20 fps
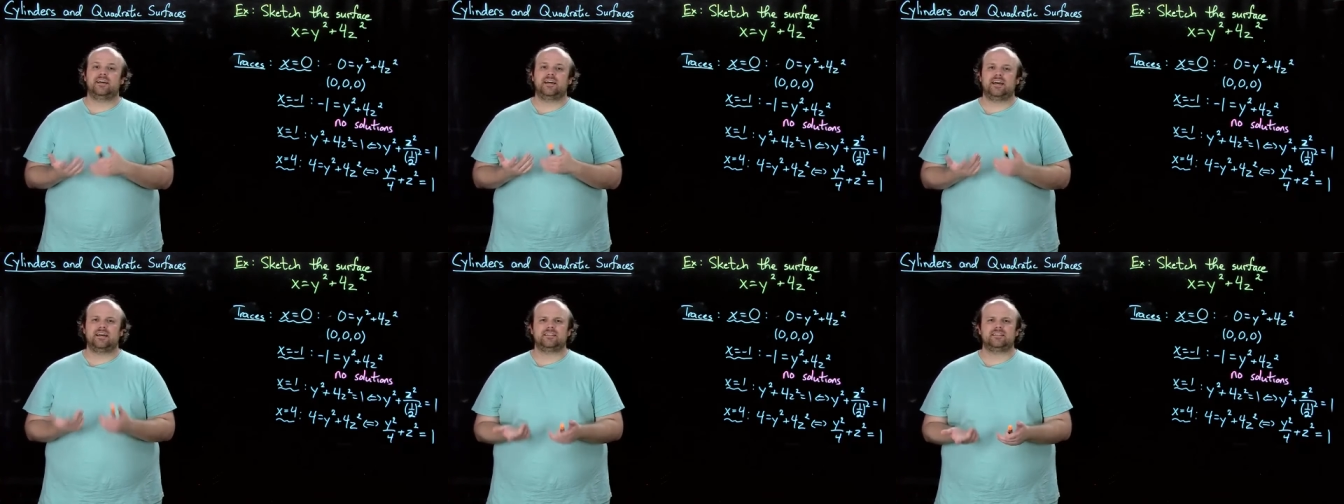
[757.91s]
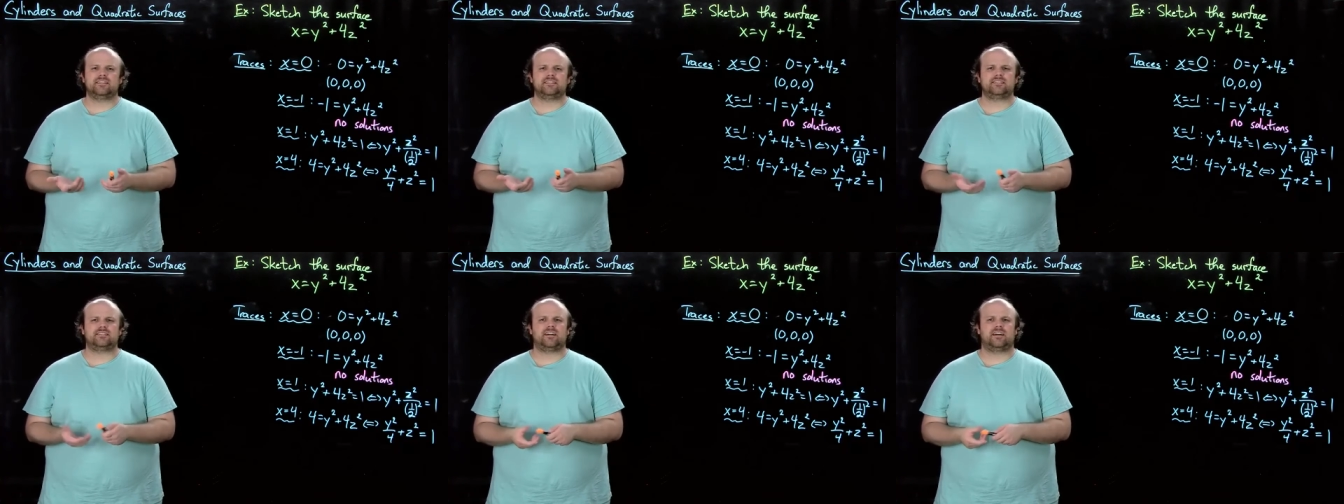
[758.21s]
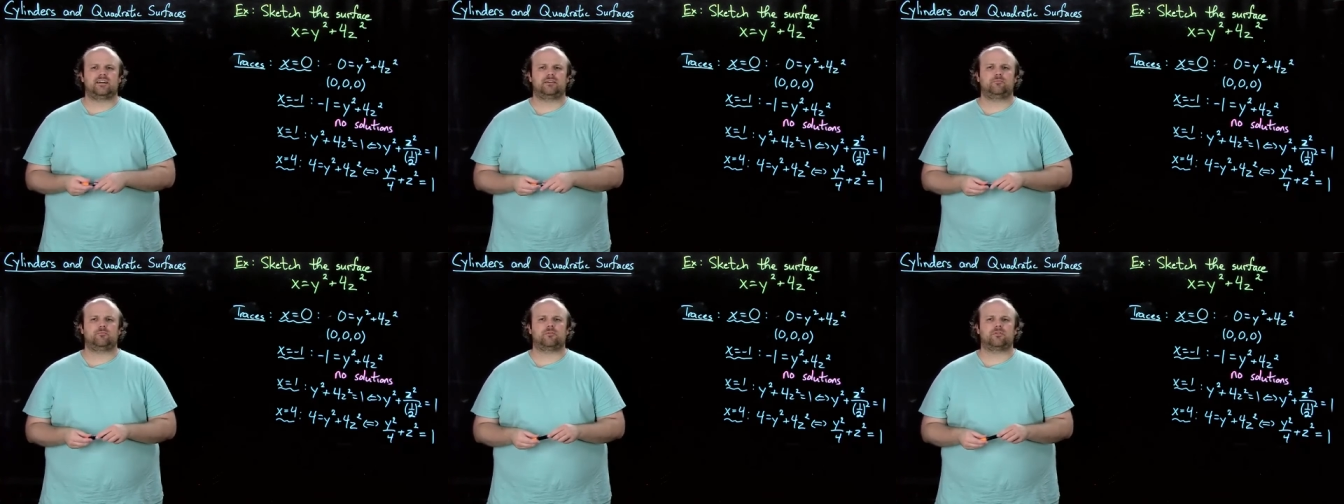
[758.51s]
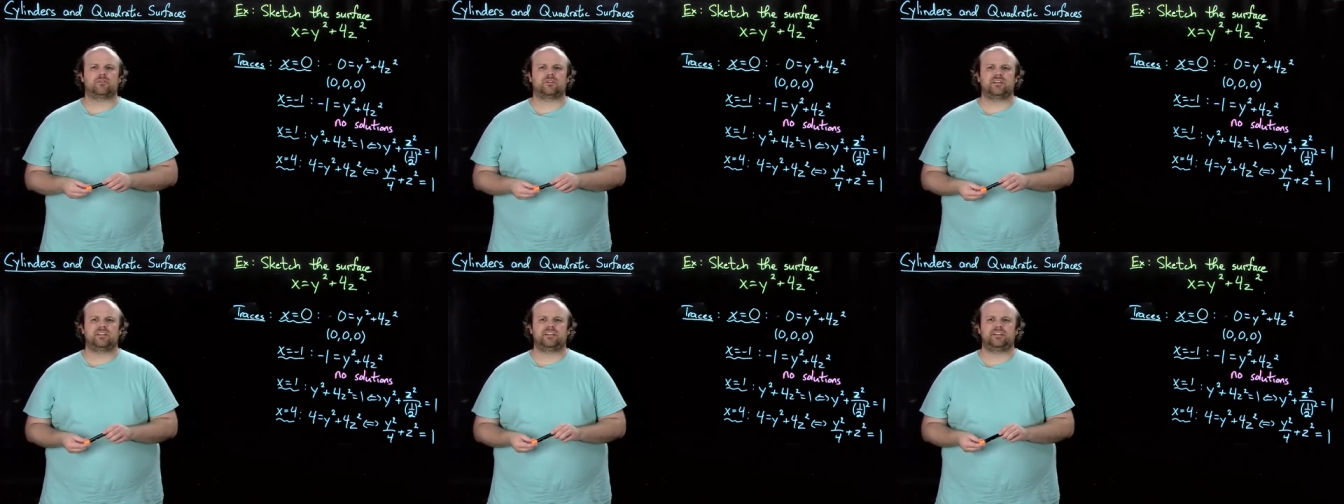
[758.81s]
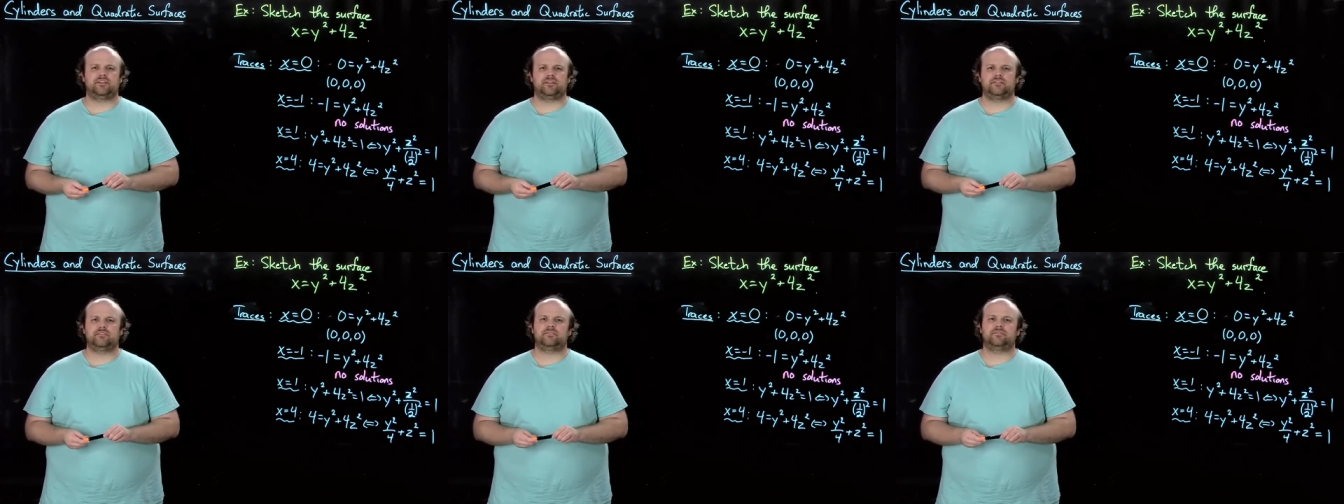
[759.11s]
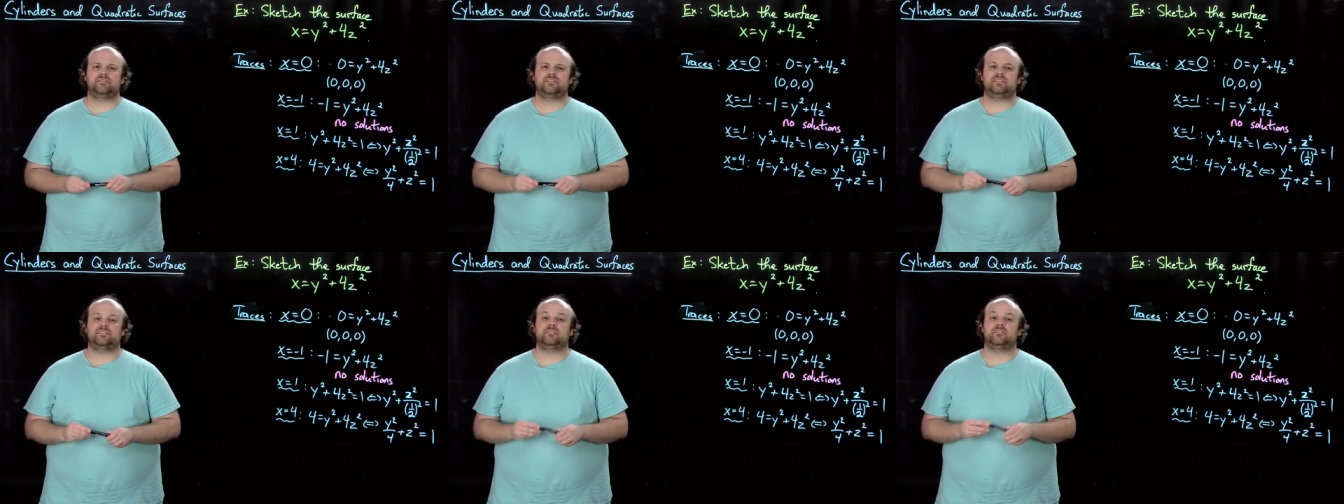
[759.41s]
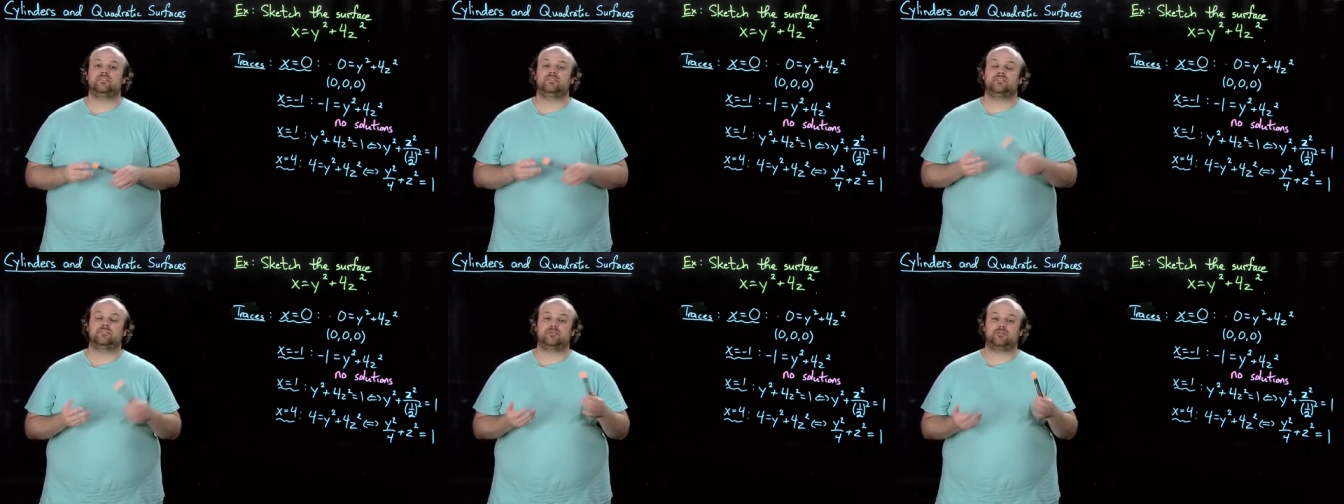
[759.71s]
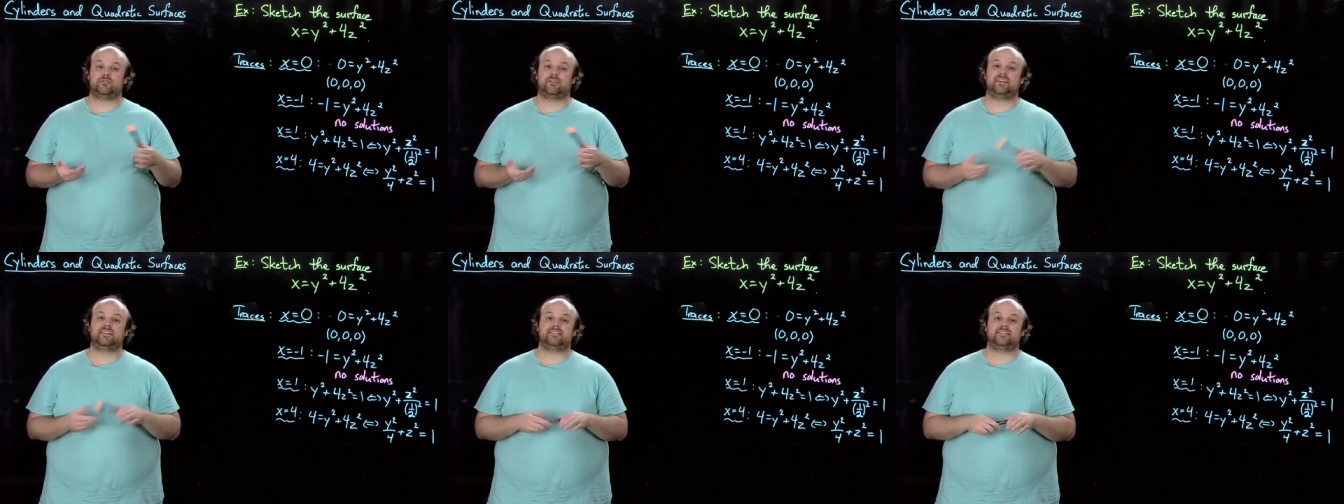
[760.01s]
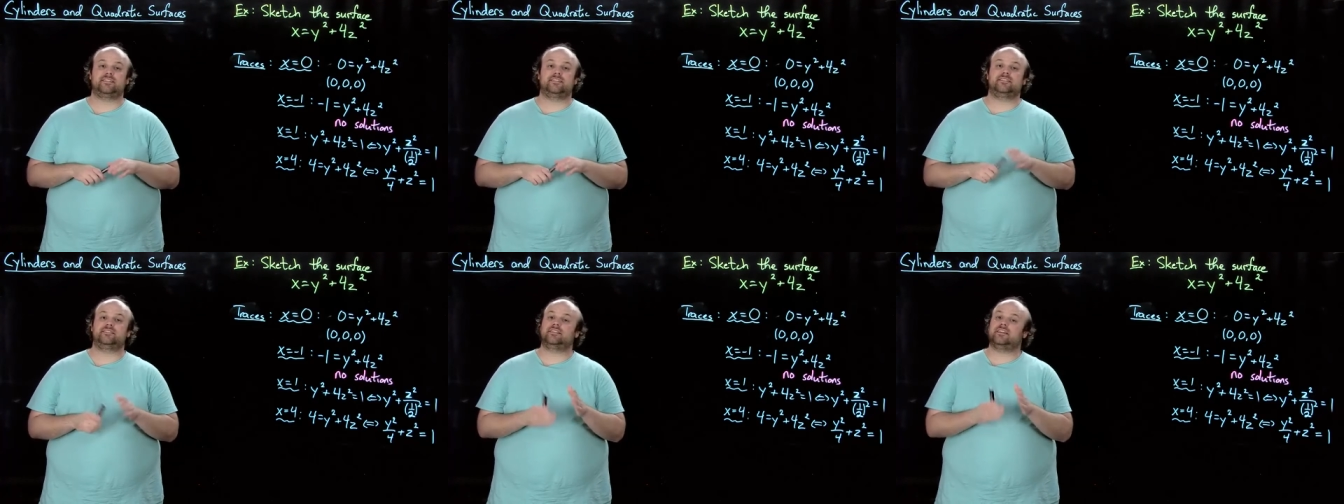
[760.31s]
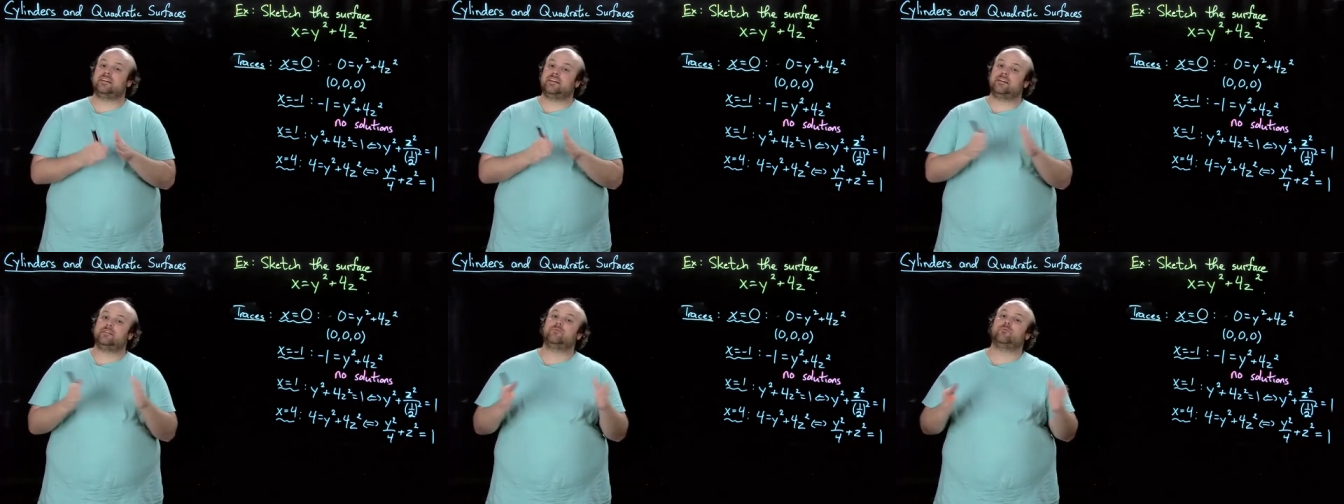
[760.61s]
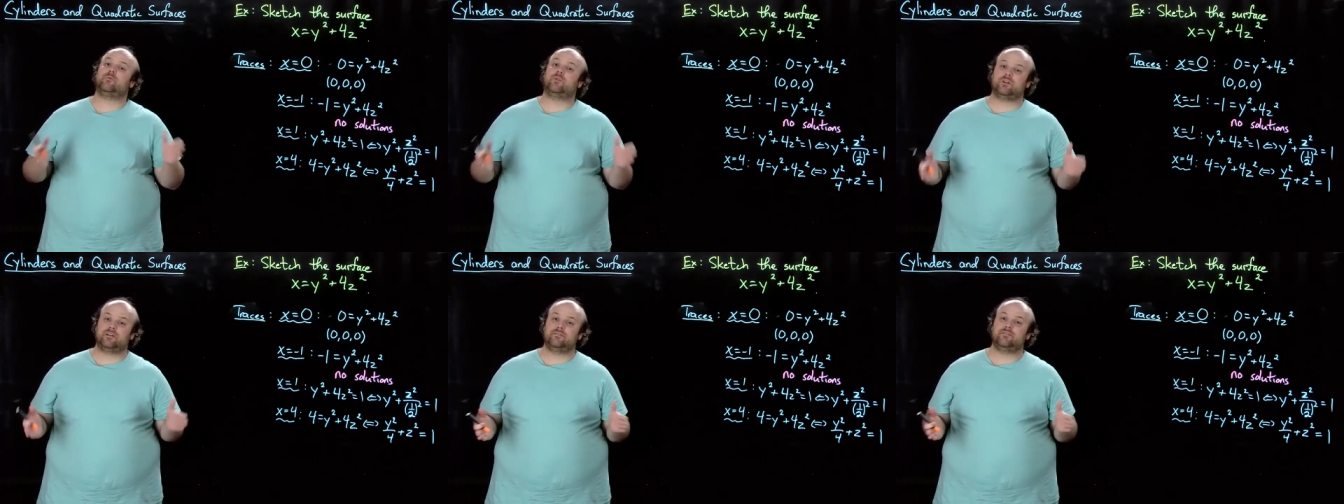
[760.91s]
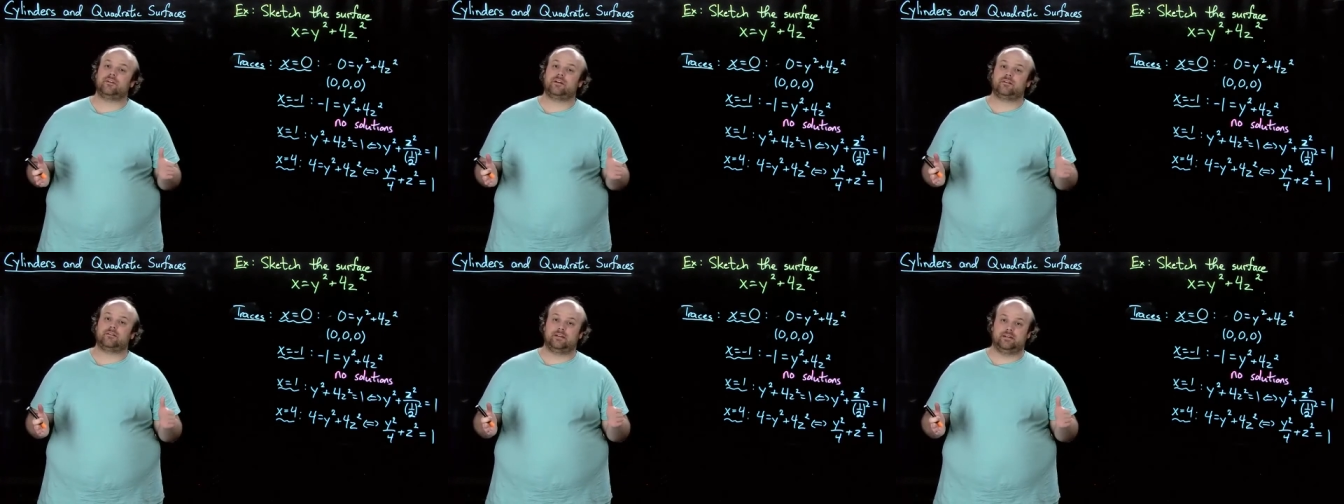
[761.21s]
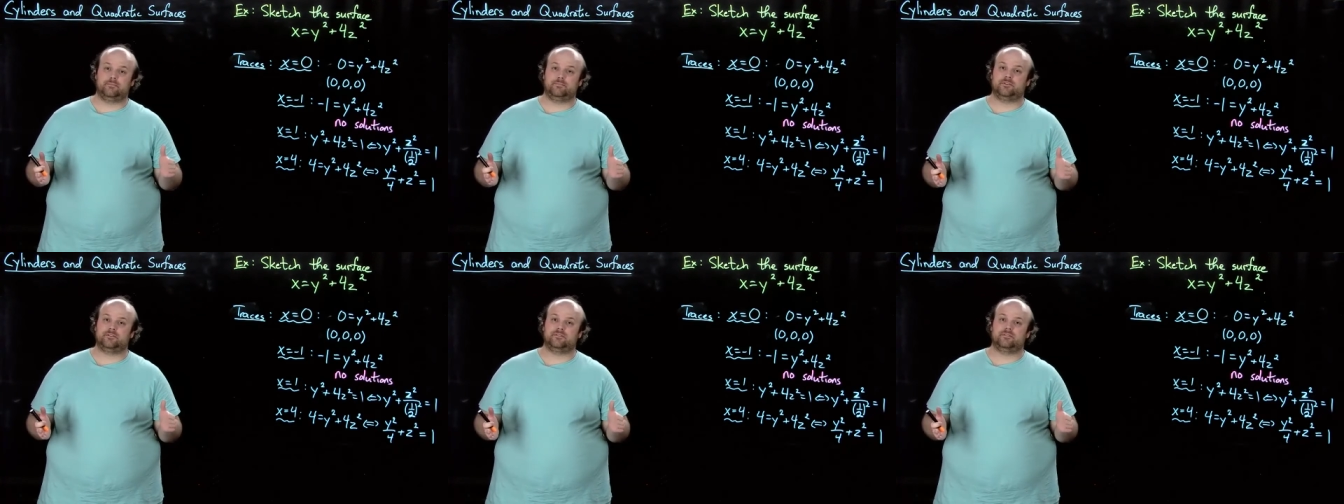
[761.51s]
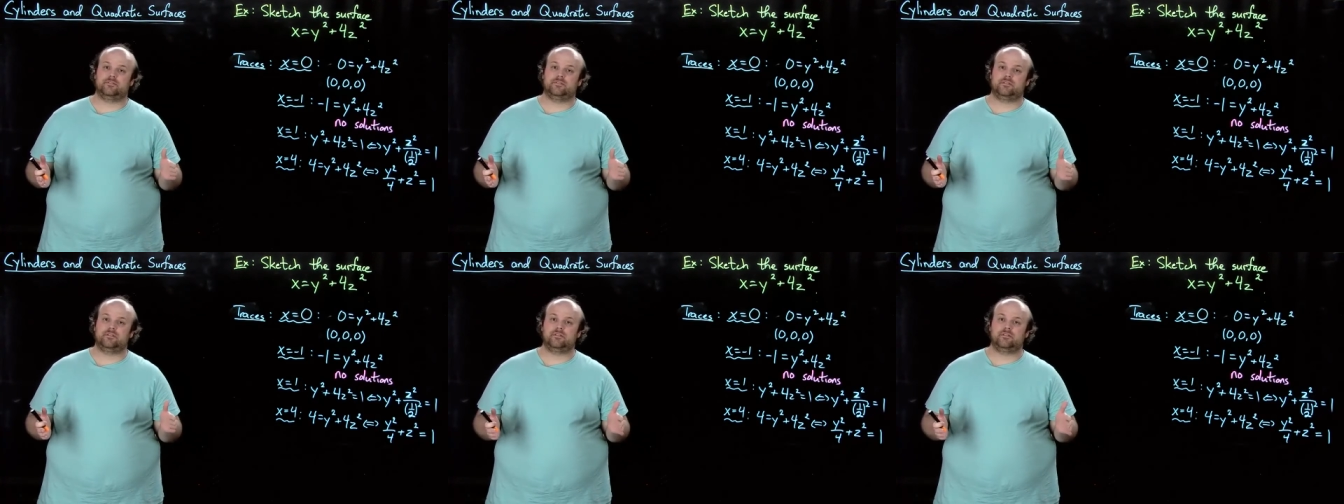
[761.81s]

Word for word: and this time we're going to use traces in one variable,